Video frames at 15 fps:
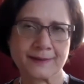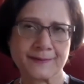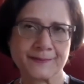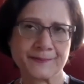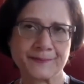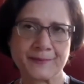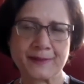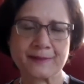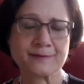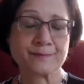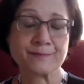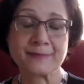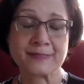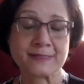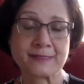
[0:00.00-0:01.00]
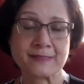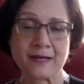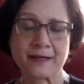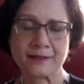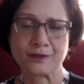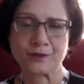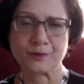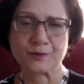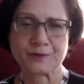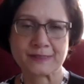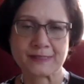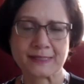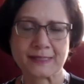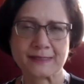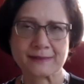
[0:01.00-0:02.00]
is misdiagnosed
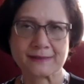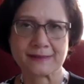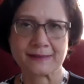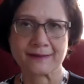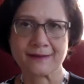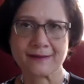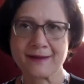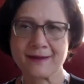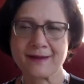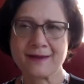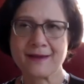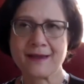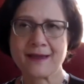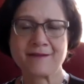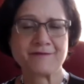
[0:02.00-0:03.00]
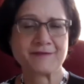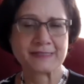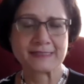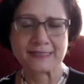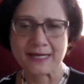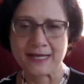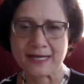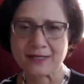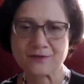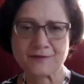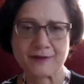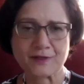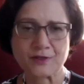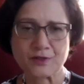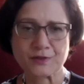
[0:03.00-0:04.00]
as, like FSH,
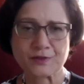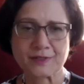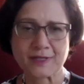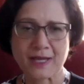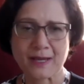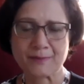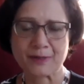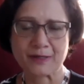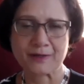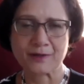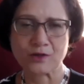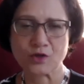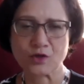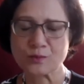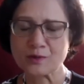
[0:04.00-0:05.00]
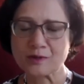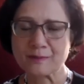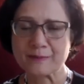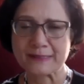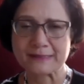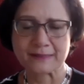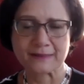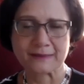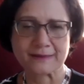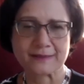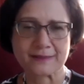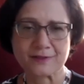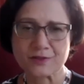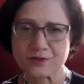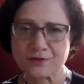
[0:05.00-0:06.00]
facioscapulohumeral muscular
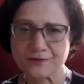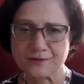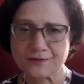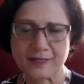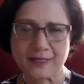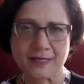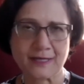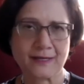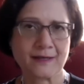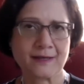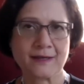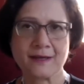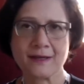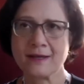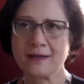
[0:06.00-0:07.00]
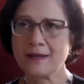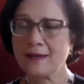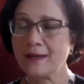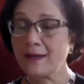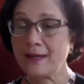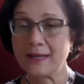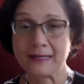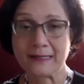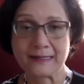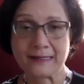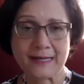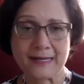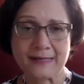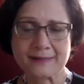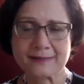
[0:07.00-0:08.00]
dystrophy,
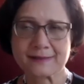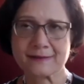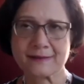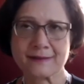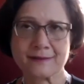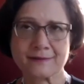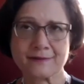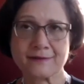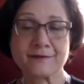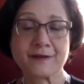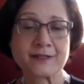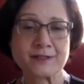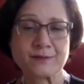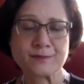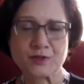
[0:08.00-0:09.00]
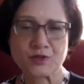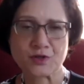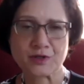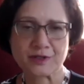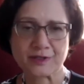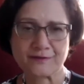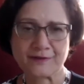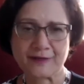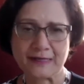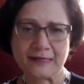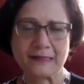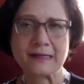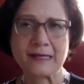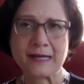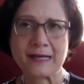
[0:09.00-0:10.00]
ALS. The vast majority of
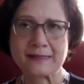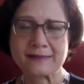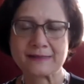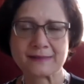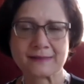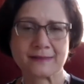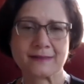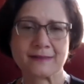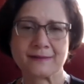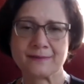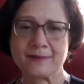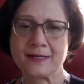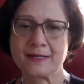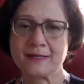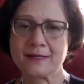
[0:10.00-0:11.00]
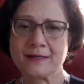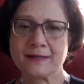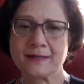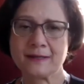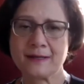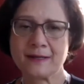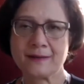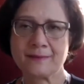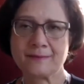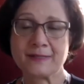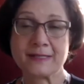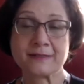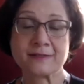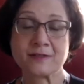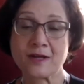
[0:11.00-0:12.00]
ALS
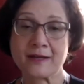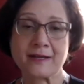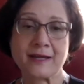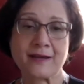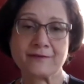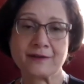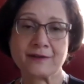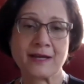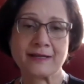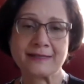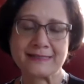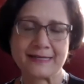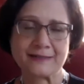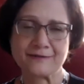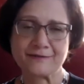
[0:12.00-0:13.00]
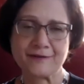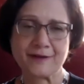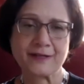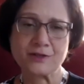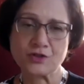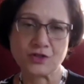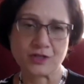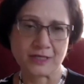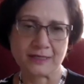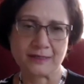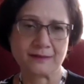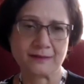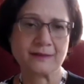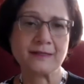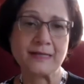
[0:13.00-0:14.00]
does not have an identified gene
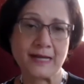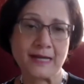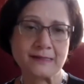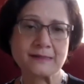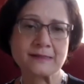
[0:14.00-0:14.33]
yet.